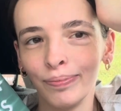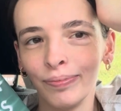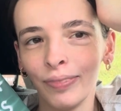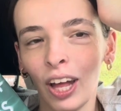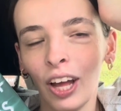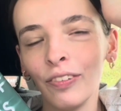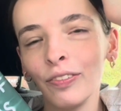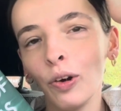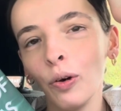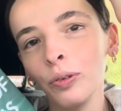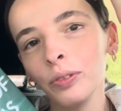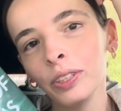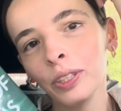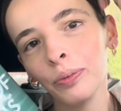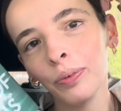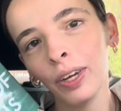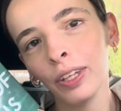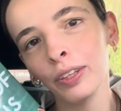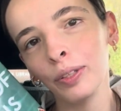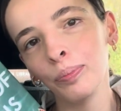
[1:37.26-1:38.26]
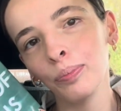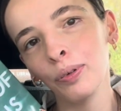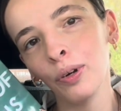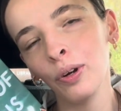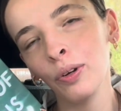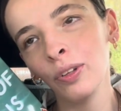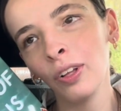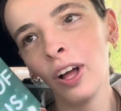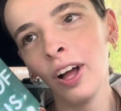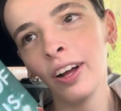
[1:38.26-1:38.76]
I've only read the
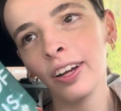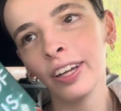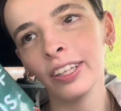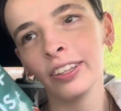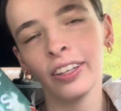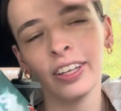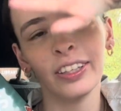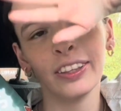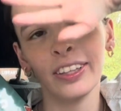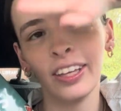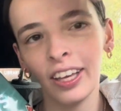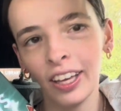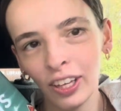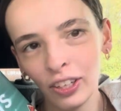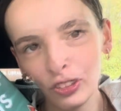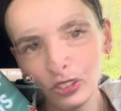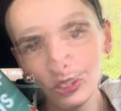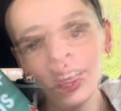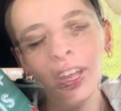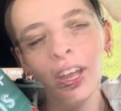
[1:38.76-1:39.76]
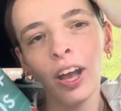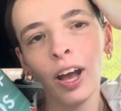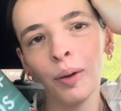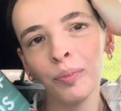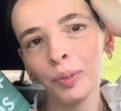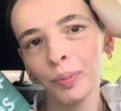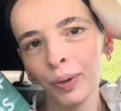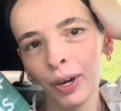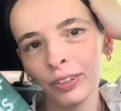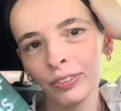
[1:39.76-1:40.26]
prologue and like the intro.
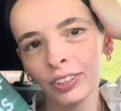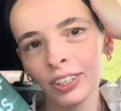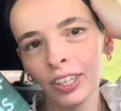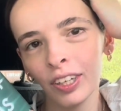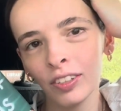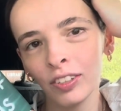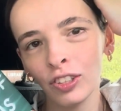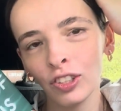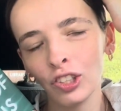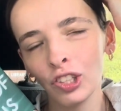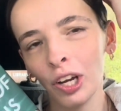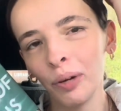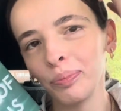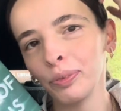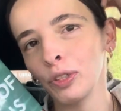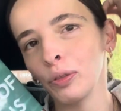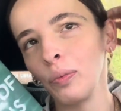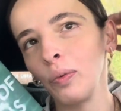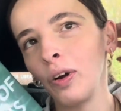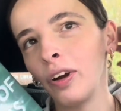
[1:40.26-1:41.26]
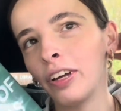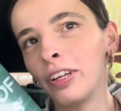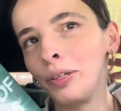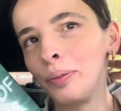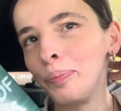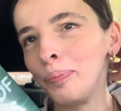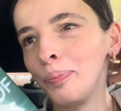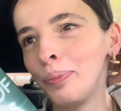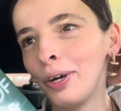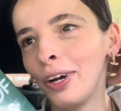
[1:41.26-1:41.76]
I'm about to get to chapter
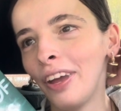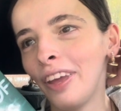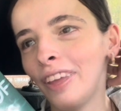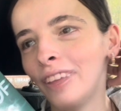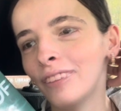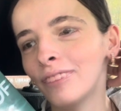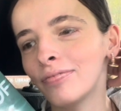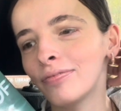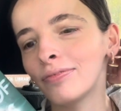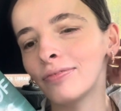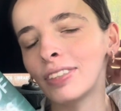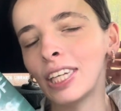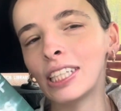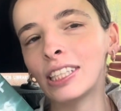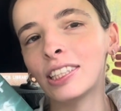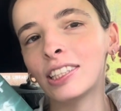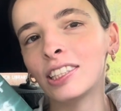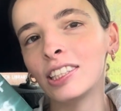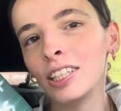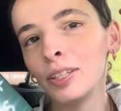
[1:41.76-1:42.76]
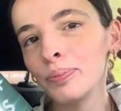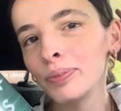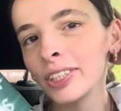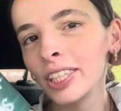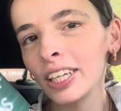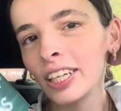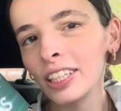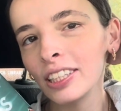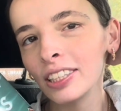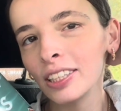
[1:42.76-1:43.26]
1, but it seems
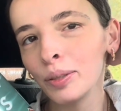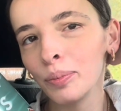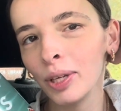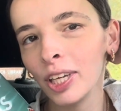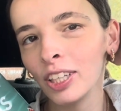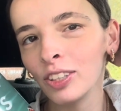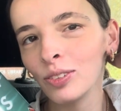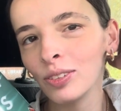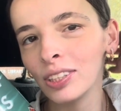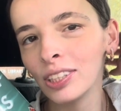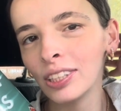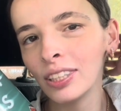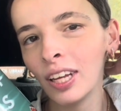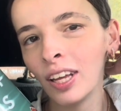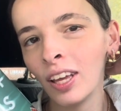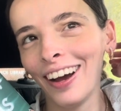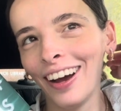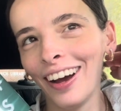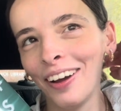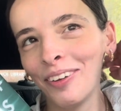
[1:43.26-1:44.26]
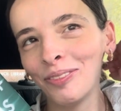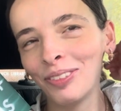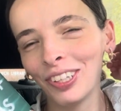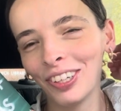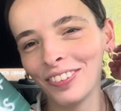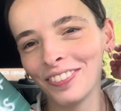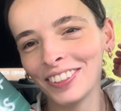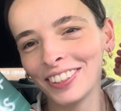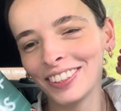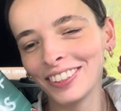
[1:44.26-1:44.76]
like it's going to be interesting. I'm
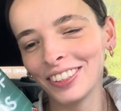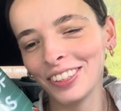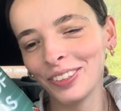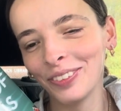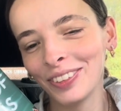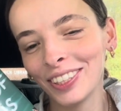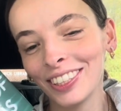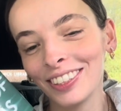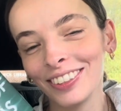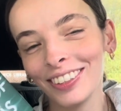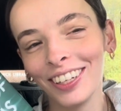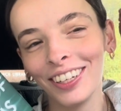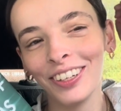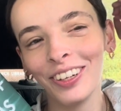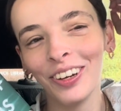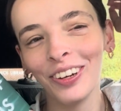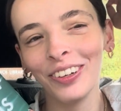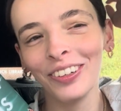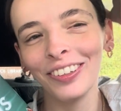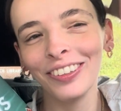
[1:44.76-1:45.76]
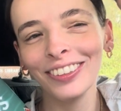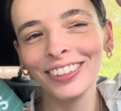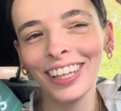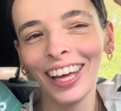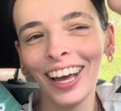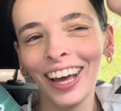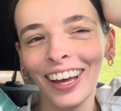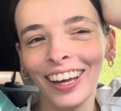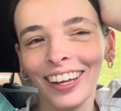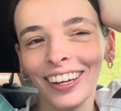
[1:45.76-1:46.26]
nervous though, because I know
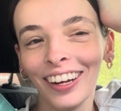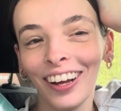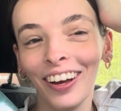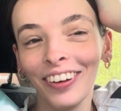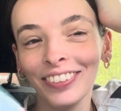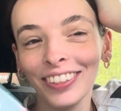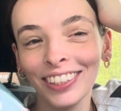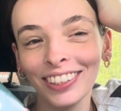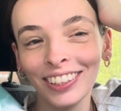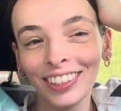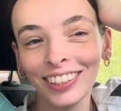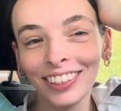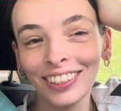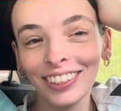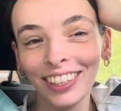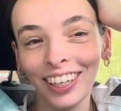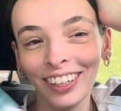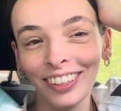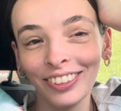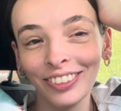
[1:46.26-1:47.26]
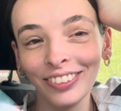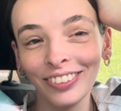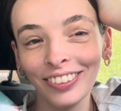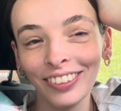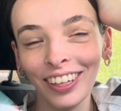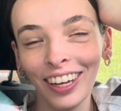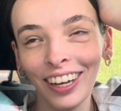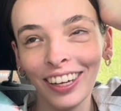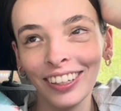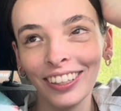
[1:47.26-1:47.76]
that obviously the title
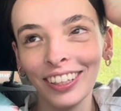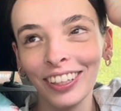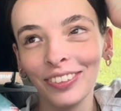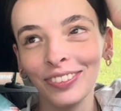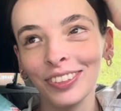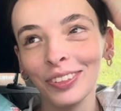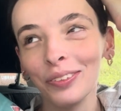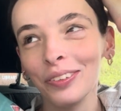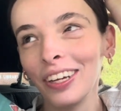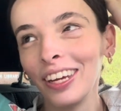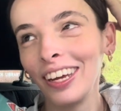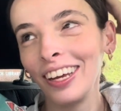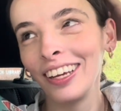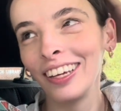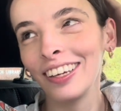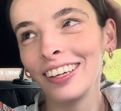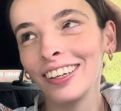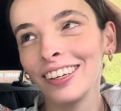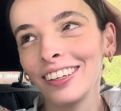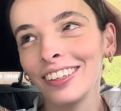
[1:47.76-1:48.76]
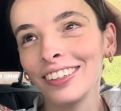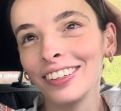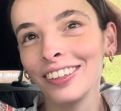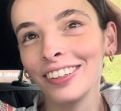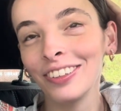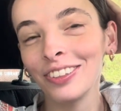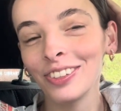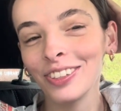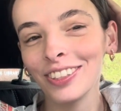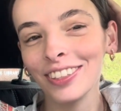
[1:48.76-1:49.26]
kind of gives away
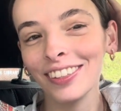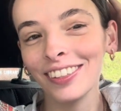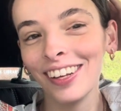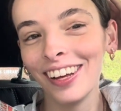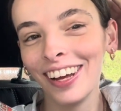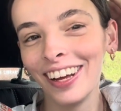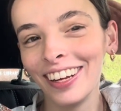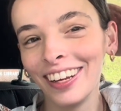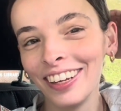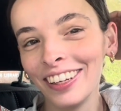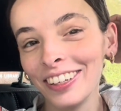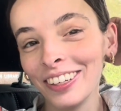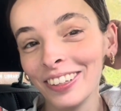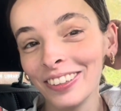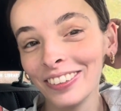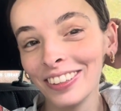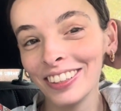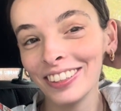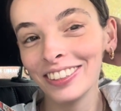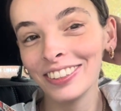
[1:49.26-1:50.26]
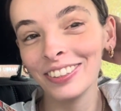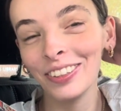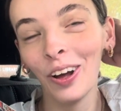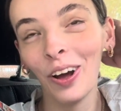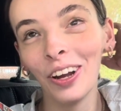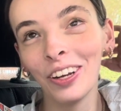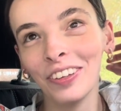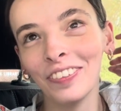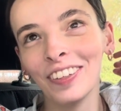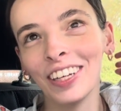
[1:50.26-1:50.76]
there's a lot in here that's
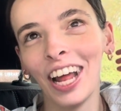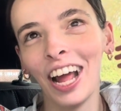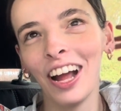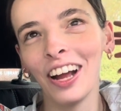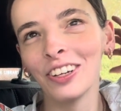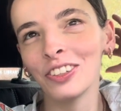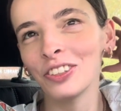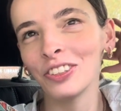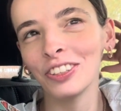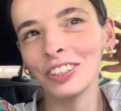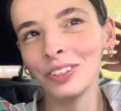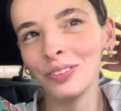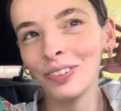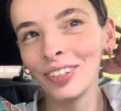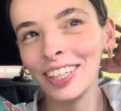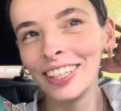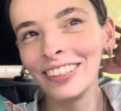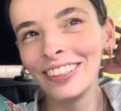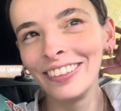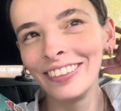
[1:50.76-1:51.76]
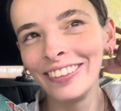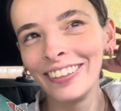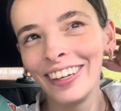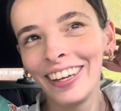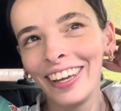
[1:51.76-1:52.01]
not even actually real,